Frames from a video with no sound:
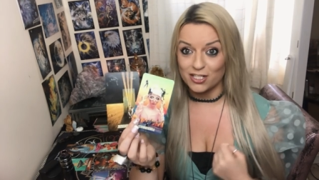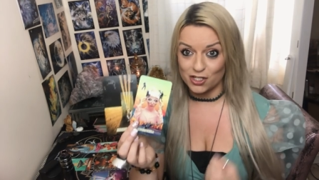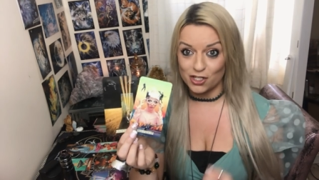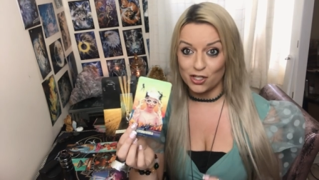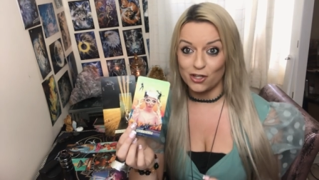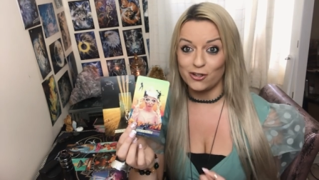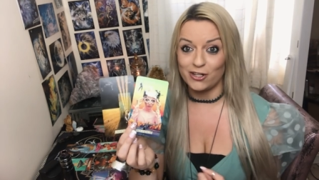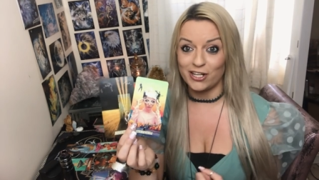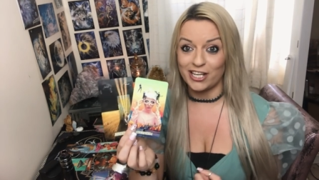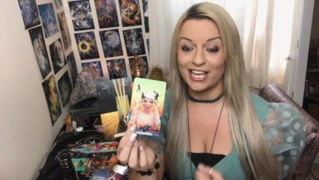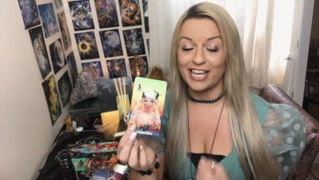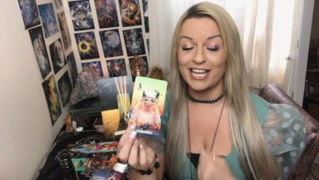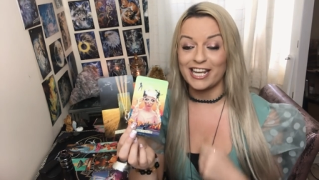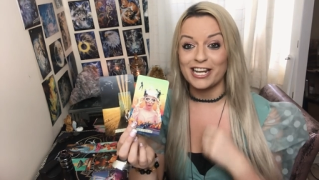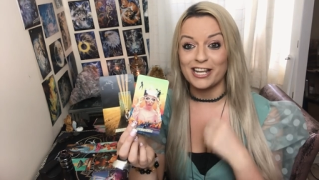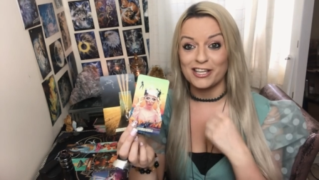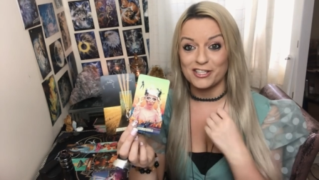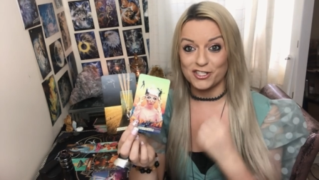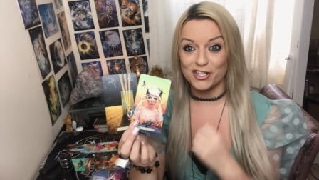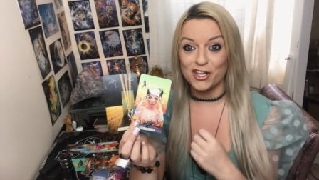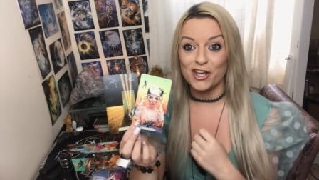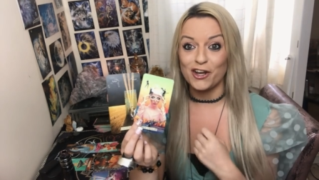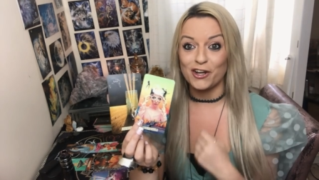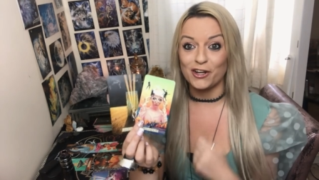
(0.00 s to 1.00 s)
tuning in,
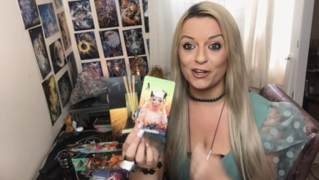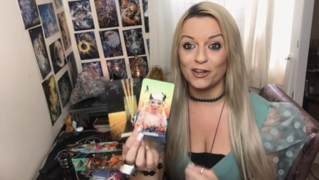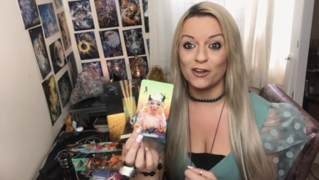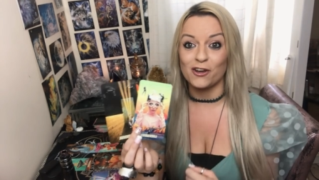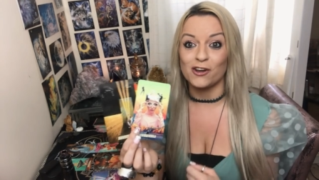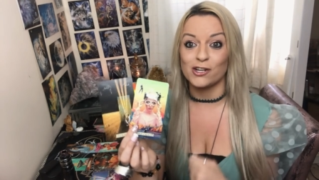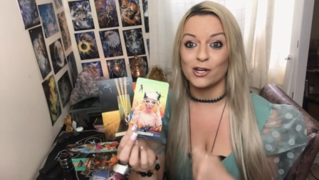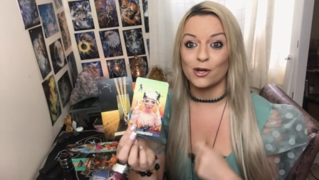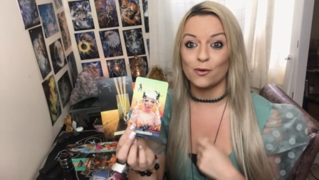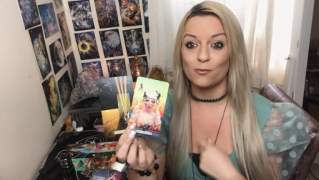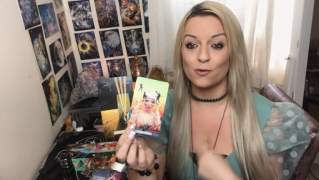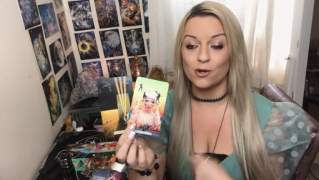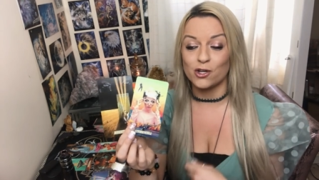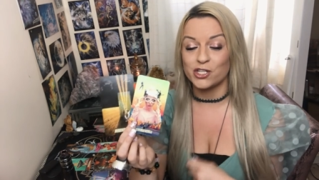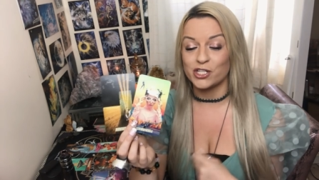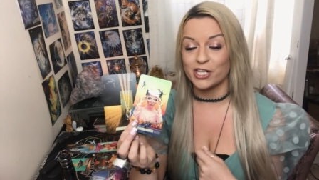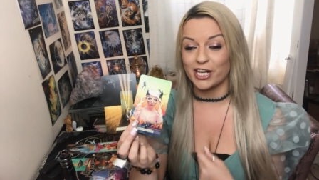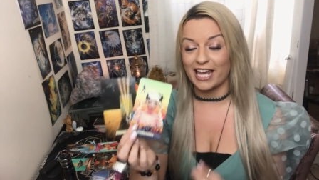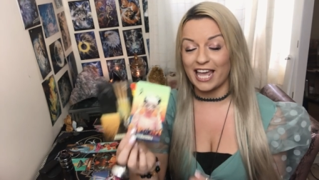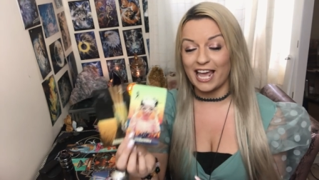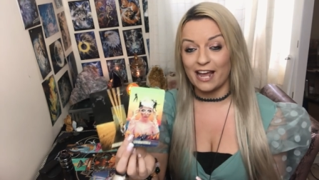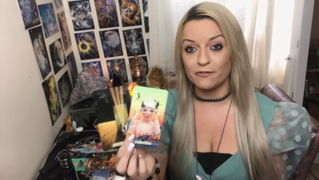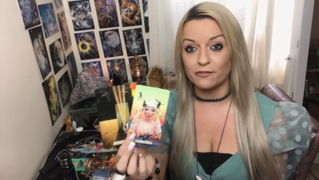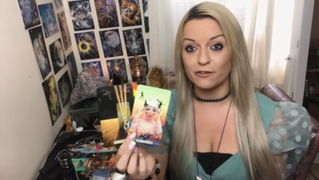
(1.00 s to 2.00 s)
and turning on and
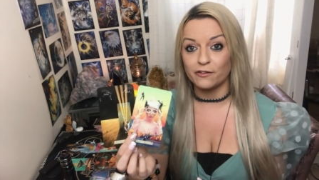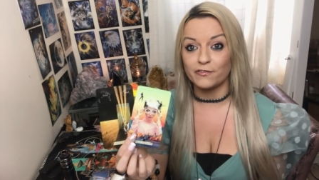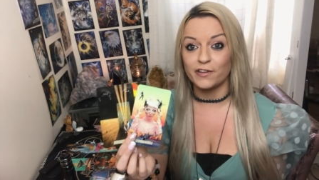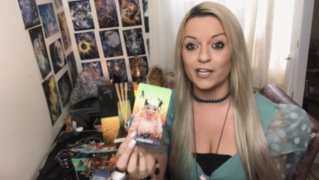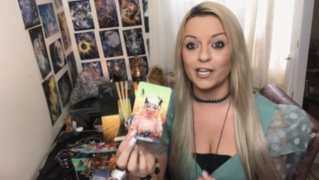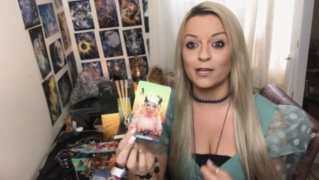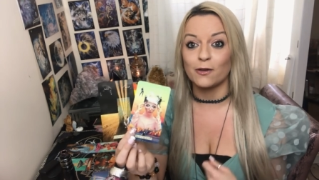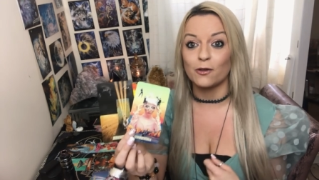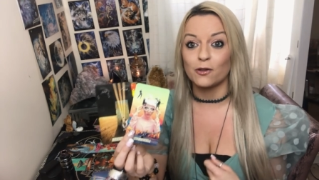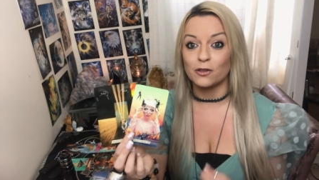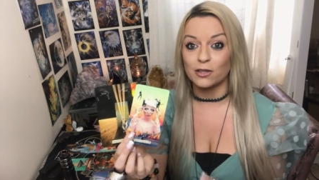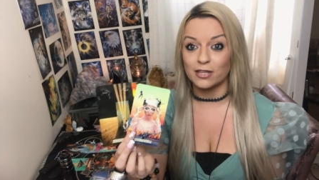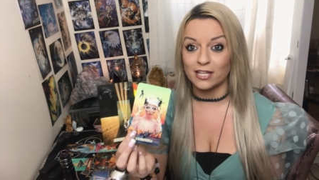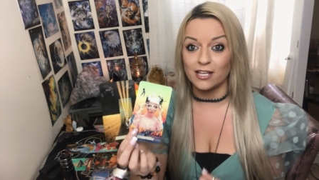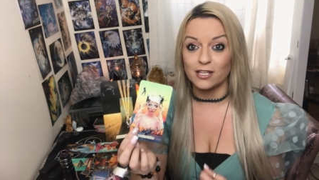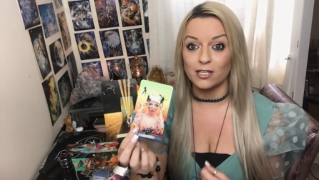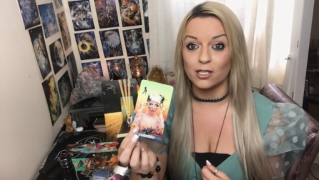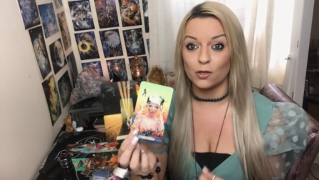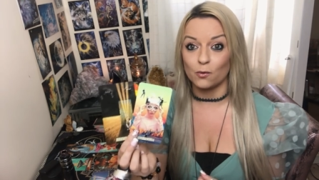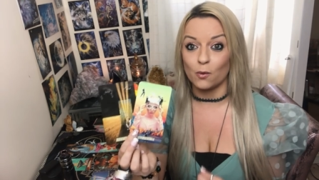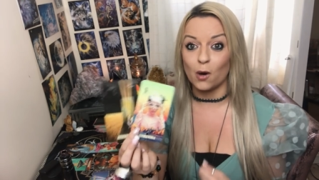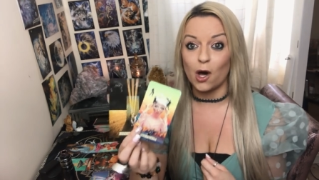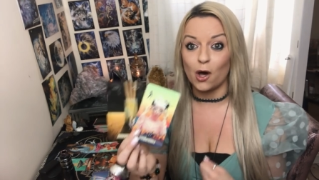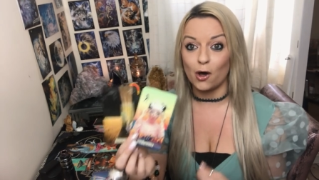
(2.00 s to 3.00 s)
watching everything that
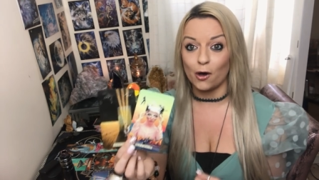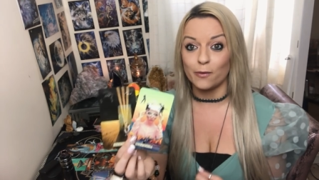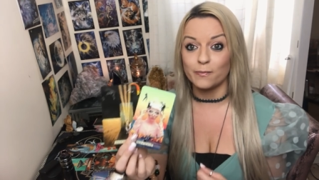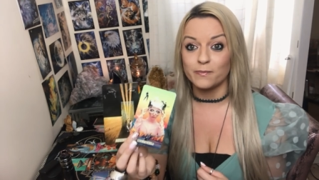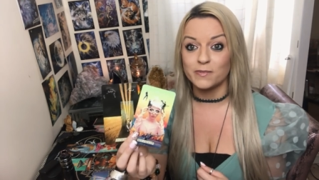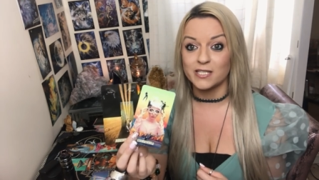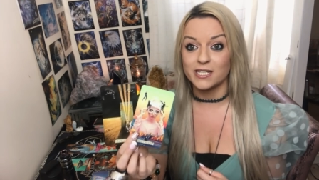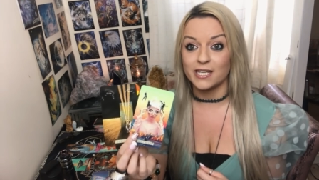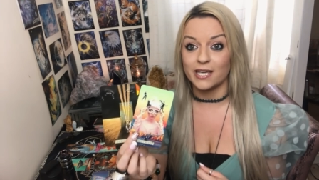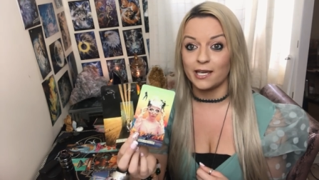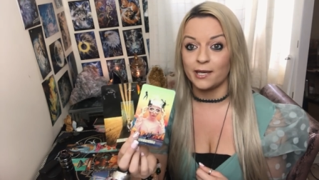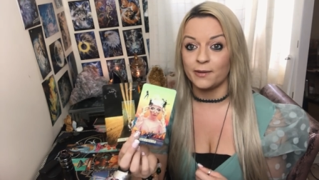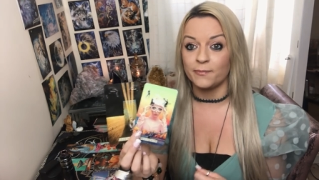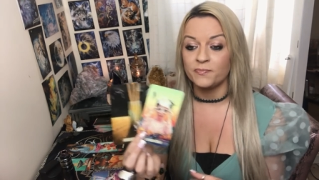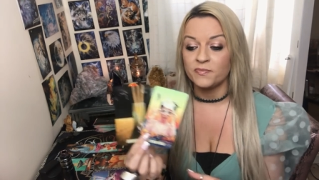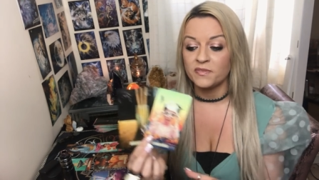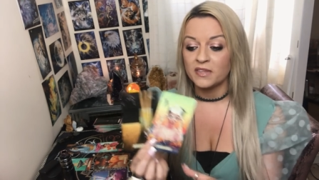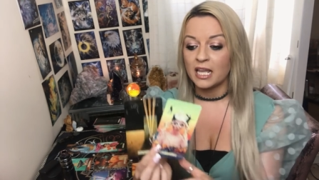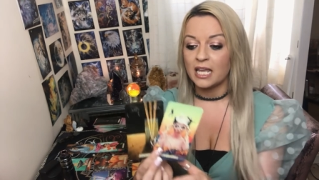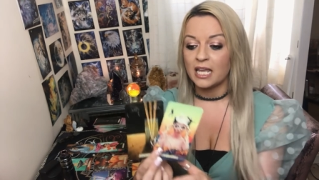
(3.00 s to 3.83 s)
you are up to.